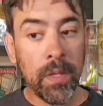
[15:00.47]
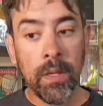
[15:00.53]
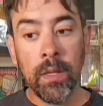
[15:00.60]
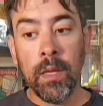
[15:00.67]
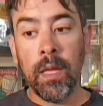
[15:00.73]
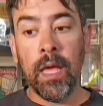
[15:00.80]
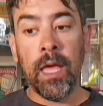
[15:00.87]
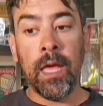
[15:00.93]

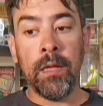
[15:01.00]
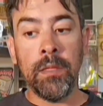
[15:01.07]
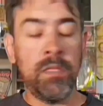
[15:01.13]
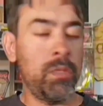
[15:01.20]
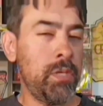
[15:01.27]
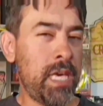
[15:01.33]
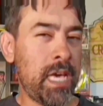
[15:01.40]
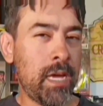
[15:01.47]
And so yeah,
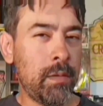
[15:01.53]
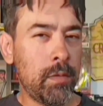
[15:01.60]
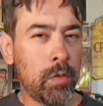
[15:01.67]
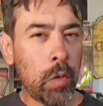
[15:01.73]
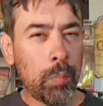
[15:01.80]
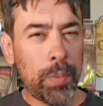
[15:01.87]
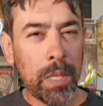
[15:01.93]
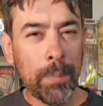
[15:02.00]
don't be
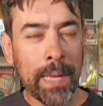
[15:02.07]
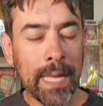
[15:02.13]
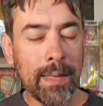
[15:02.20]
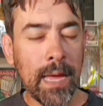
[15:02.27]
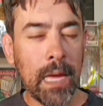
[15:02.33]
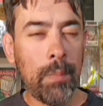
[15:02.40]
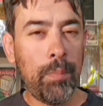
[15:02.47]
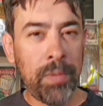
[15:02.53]
a bad guy.
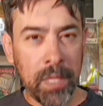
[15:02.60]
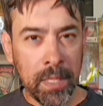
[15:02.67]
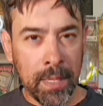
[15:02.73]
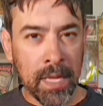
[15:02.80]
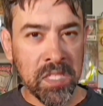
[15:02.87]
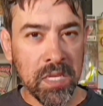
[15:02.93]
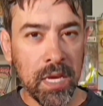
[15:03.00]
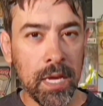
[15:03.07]
Be a nice
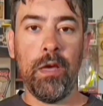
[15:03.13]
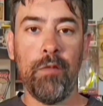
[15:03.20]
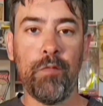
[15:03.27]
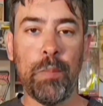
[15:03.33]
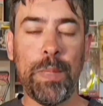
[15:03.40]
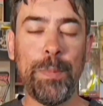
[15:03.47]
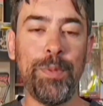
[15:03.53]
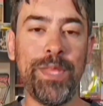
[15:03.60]
guy. For
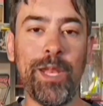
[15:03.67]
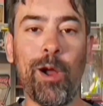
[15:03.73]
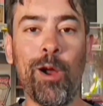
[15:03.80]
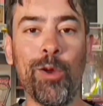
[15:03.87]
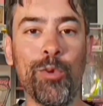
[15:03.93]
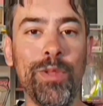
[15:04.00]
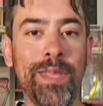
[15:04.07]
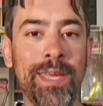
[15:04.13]
people that aren't
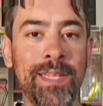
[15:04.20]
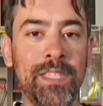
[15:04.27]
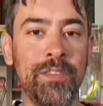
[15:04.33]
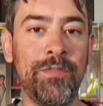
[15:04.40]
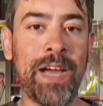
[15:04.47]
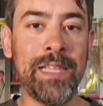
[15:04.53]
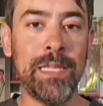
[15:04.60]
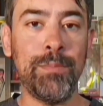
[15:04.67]
really into
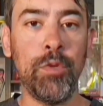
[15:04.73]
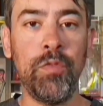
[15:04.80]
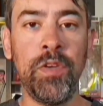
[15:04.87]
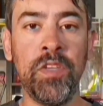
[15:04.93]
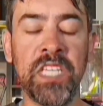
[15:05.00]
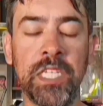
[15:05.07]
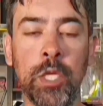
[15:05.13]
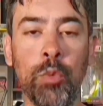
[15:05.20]
violent movies, I
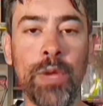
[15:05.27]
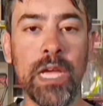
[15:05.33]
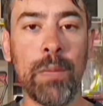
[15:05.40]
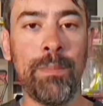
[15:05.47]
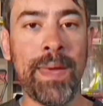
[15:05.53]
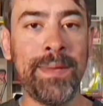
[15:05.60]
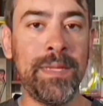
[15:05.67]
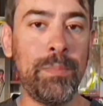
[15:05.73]
don't recommend
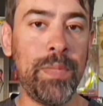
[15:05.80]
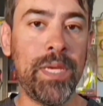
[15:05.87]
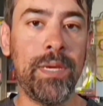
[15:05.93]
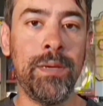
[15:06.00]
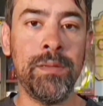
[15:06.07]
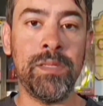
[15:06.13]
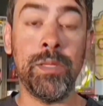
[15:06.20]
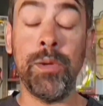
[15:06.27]
it because
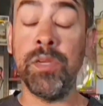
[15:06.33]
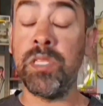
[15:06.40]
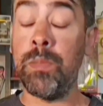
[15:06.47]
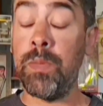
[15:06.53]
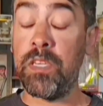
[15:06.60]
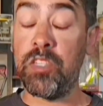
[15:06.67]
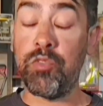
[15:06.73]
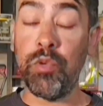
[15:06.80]
there is some
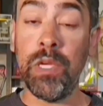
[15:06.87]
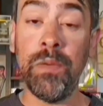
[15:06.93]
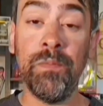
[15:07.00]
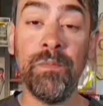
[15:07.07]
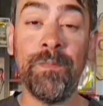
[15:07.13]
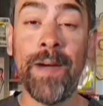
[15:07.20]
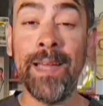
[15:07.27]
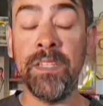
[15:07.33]
extreme
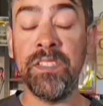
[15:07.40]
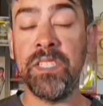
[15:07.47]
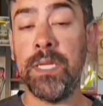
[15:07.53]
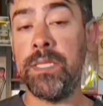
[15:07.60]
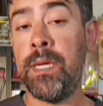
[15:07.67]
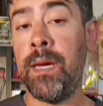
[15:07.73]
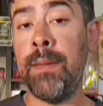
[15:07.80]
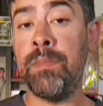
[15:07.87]
violence at
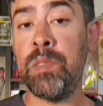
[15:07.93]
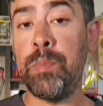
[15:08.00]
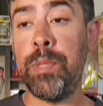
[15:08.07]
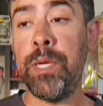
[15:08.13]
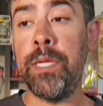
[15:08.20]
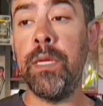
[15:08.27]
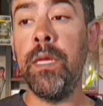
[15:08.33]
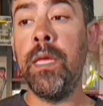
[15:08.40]
times, but
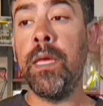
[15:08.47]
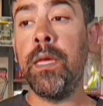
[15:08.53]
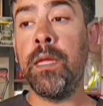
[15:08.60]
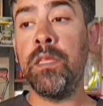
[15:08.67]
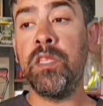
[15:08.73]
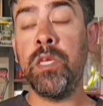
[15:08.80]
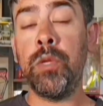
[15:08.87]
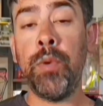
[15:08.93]

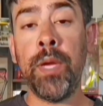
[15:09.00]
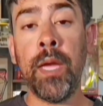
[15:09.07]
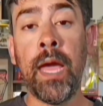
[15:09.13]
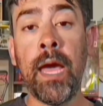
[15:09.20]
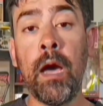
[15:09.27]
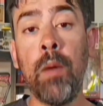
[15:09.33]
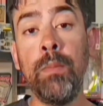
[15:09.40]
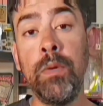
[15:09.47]
considering how
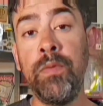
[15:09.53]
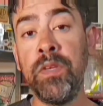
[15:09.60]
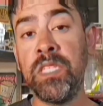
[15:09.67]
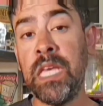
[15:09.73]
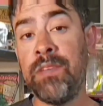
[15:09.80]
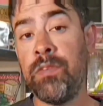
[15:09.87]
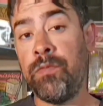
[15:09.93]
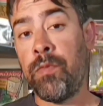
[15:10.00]
movies have
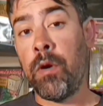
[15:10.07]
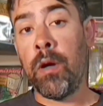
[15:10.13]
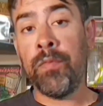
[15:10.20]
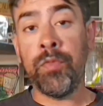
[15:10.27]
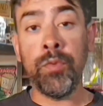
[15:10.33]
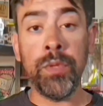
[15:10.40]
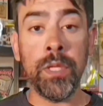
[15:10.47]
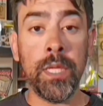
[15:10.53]
evolved through the
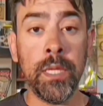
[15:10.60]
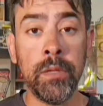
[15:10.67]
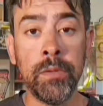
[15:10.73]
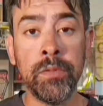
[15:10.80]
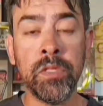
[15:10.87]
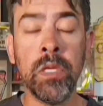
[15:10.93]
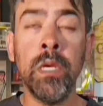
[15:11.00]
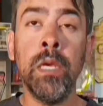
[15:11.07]
years,
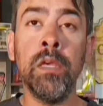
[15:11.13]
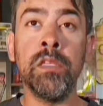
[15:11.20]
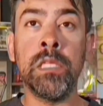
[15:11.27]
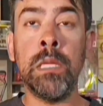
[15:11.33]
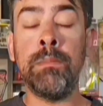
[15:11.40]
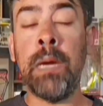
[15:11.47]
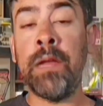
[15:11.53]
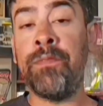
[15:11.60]
some
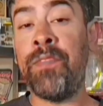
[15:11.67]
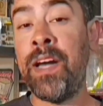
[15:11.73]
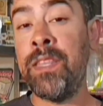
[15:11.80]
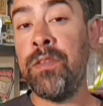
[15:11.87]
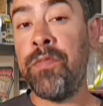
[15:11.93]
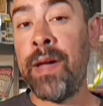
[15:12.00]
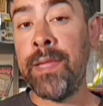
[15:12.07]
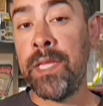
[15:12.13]
might find the
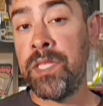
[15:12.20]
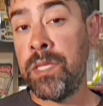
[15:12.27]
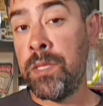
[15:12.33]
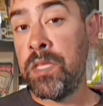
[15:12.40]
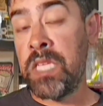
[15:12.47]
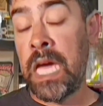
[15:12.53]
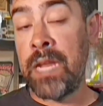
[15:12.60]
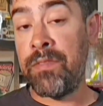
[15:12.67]
violence in this kind
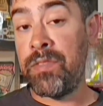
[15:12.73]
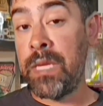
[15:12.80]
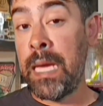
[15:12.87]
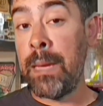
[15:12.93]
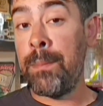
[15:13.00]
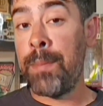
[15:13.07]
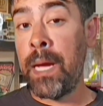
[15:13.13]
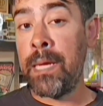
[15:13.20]
of tame
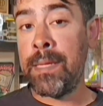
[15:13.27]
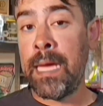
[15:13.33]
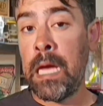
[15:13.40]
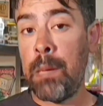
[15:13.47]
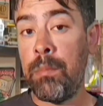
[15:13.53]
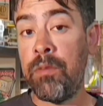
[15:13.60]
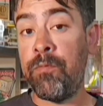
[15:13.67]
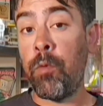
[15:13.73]
by now, but
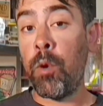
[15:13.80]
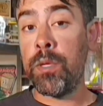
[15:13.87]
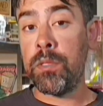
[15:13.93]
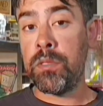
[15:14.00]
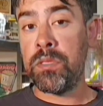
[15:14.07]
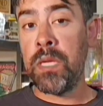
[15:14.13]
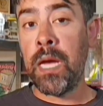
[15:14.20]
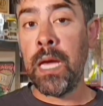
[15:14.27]
for its
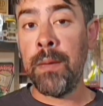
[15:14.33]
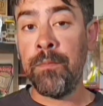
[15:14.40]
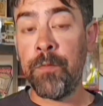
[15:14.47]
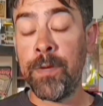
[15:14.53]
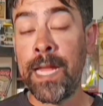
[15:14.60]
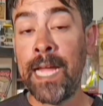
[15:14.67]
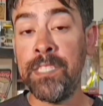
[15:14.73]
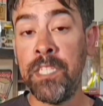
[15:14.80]
time, for
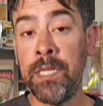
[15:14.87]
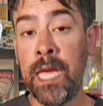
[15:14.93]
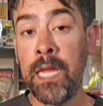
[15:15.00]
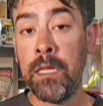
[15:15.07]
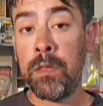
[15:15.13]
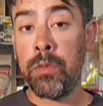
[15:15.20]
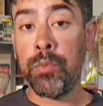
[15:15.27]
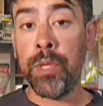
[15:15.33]

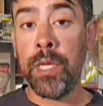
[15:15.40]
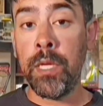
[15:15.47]
1983,